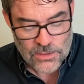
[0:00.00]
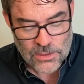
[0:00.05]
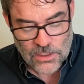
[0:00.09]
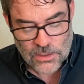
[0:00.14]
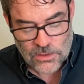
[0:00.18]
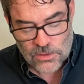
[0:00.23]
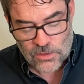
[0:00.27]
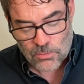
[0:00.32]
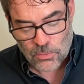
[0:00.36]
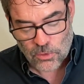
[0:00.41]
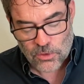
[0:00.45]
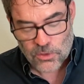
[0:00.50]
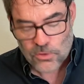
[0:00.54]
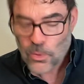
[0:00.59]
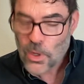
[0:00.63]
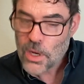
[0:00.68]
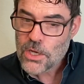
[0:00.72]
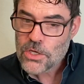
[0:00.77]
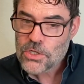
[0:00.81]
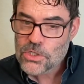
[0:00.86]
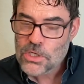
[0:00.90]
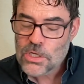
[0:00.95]
it's
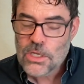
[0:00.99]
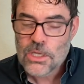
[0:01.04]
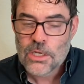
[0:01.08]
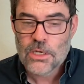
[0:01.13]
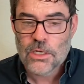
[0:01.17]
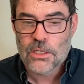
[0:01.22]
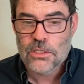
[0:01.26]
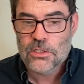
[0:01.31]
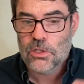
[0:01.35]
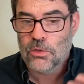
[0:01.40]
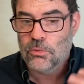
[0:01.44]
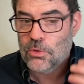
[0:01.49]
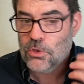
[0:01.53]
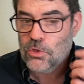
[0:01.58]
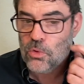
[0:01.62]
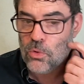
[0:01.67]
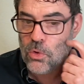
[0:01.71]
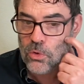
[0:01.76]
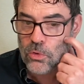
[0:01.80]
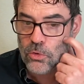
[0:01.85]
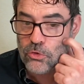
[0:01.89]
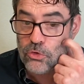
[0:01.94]
persuasion, it's the
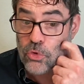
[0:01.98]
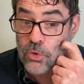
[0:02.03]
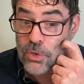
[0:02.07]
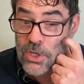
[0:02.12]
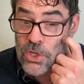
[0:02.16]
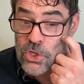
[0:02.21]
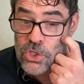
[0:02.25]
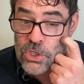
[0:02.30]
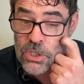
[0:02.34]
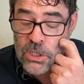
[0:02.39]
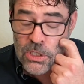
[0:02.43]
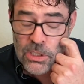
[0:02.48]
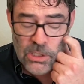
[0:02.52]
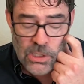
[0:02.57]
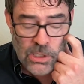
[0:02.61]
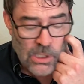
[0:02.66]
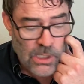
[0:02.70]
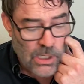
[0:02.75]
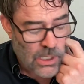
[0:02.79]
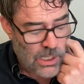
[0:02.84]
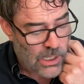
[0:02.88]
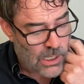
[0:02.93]
rhetorical
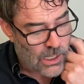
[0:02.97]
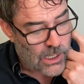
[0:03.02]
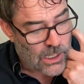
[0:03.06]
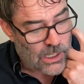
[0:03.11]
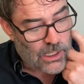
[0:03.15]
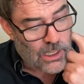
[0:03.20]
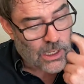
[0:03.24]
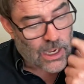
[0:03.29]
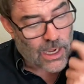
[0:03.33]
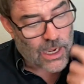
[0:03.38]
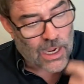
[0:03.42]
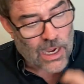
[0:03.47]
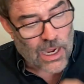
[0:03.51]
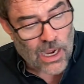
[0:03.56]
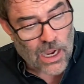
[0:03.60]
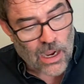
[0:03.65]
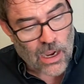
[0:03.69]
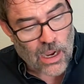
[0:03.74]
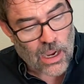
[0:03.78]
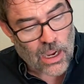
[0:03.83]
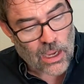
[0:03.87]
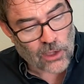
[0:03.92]
tradition.
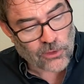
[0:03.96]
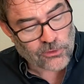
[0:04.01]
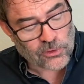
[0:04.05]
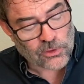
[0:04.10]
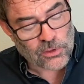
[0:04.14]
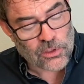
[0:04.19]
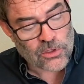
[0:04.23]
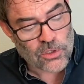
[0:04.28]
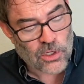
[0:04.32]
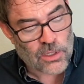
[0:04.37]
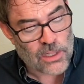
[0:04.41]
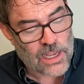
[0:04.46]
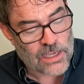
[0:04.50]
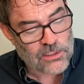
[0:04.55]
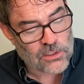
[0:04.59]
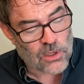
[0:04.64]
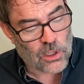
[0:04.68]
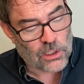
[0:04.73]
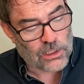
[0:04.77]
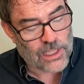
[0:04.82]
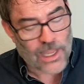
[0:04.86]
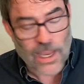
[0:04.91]
I also teach a class
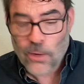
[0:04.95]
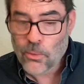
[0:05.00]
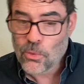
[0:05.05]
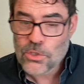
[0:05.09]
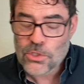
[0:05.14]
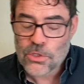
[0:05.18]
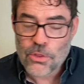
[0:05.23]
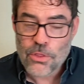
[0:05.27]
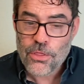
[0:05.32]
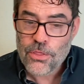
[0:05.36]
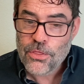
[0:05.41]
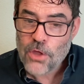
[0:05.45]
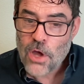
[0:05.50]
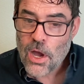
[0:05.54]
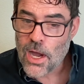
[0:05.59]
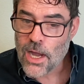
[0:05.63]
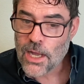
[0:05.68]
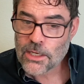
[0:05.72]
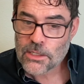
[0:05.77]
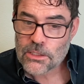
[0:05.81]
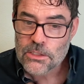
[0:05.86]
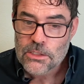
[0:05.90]
on language and
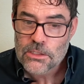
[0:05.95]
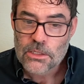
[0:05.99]
thought,